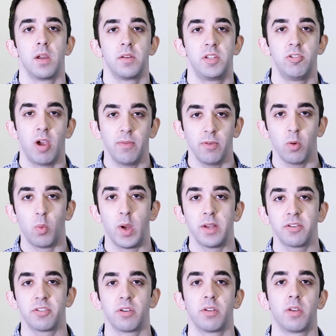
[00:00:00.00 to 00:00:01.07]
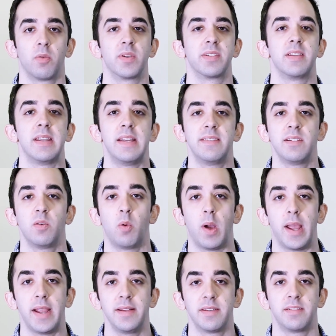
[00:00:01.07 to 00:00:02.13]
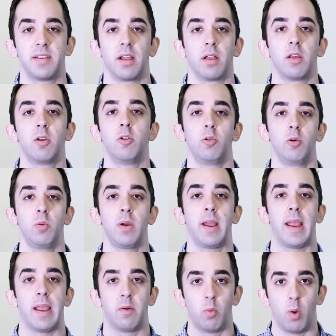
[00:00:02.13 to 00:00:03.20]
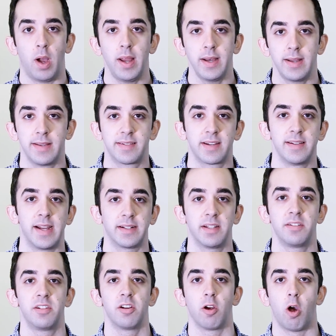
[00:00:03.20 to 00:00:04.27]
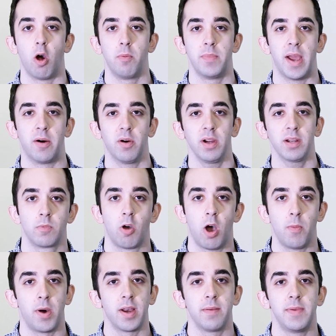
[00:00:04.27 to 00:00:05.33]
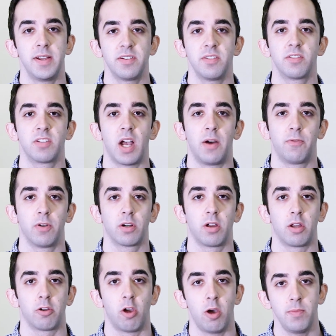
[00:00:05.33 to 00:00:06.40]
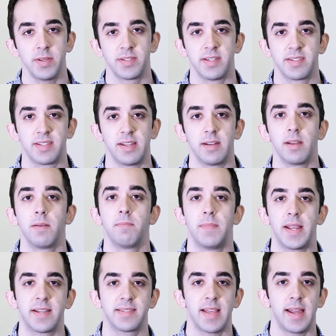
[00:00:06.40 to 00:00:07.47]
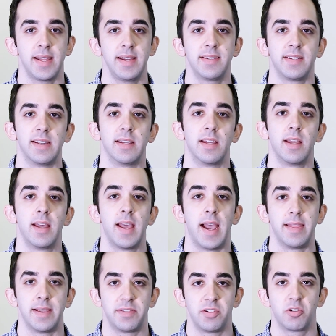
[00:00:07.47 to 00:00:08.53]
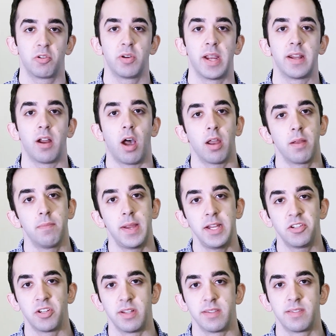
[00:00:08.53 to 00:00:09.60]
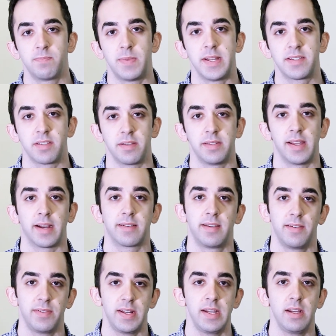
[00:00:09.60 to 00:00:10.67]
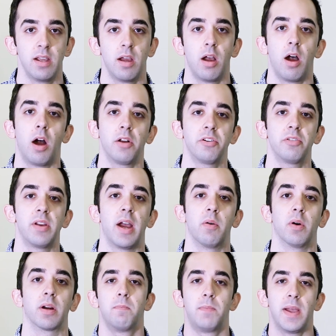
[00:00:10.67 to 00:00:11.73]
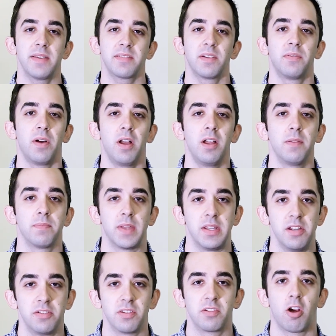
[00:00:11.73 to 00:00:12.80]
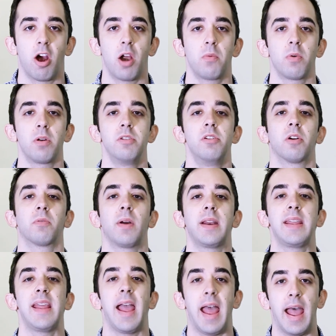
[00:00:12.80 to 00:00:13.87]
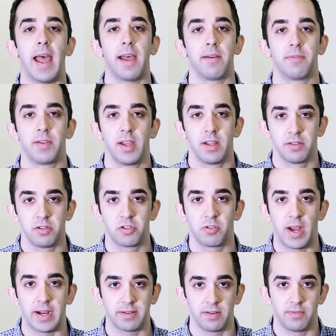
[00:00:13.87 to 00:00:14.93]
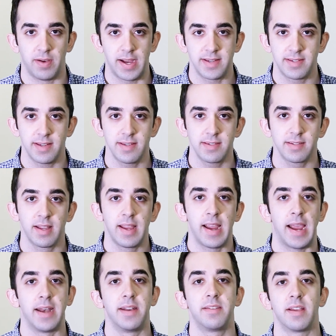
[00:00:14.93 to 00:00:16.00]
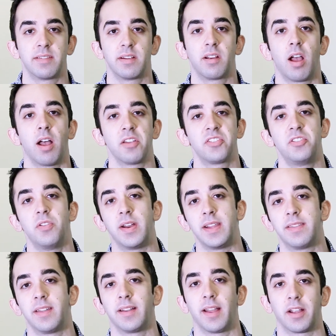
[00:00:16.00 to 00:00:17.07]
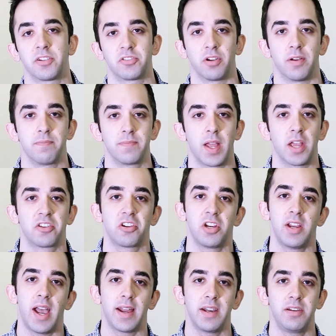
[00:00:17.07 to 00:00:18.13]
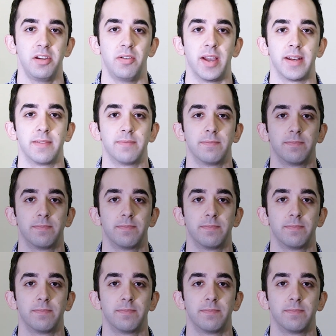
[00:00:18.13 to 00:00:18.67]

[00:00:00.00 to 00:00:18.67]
Do you ever wish there was an easy way to tell who and what is connected to your home network? Home automation software called Home Assistant makes that easy and lets you create automations based on the activity on your network. Best of all, it uses hardware you already have to track devices, and it doesn't cost you anything extra. I'll show you how to do it.